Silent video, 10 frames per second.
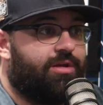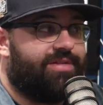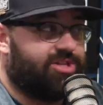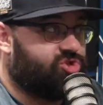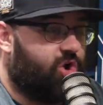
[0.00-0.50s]

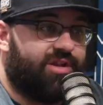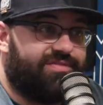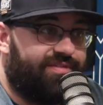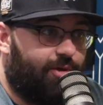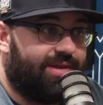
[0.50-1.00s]
they started
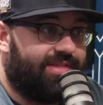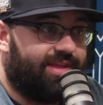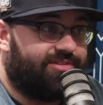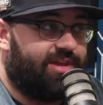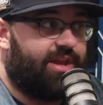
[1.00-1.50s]
filming
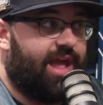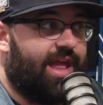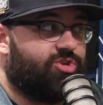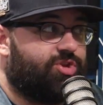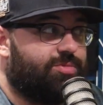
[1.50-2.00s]
this,
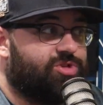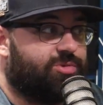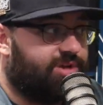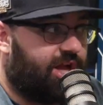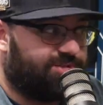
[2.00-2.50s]
and she was so
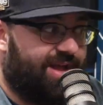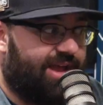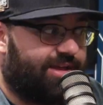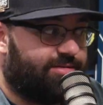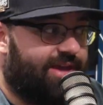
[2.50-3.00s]
touched
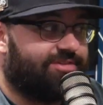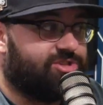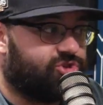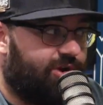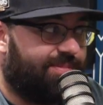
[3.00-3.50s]
by
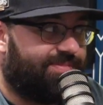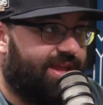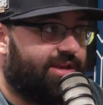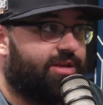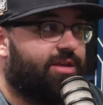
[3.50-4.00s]
Devin's script,
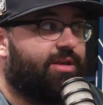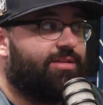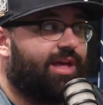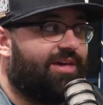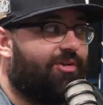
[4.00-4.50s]
and
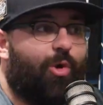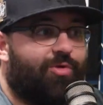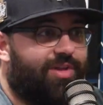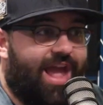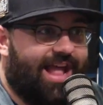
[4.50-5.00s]
like they're
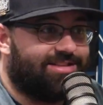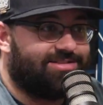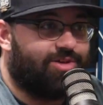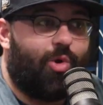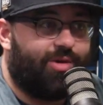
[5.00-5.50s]
holding hands
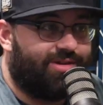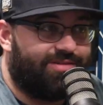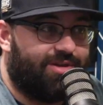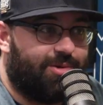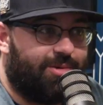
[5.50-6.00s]
the whole
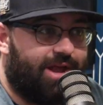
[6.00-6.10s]
interview,